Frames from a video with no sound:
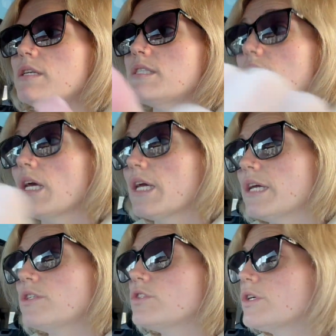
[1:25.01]

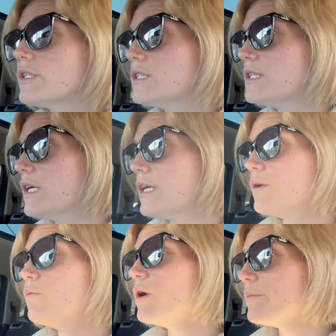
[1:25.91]
today during the day
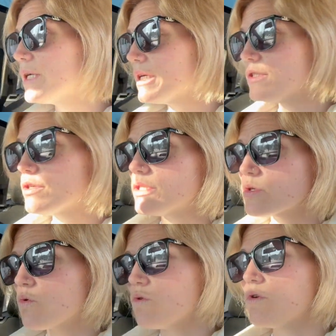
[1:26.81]
while my kids are at
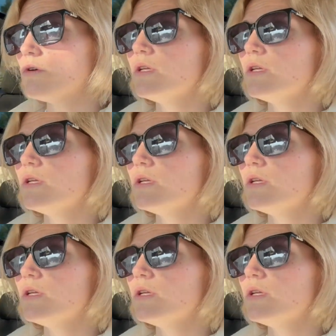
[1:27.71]
school.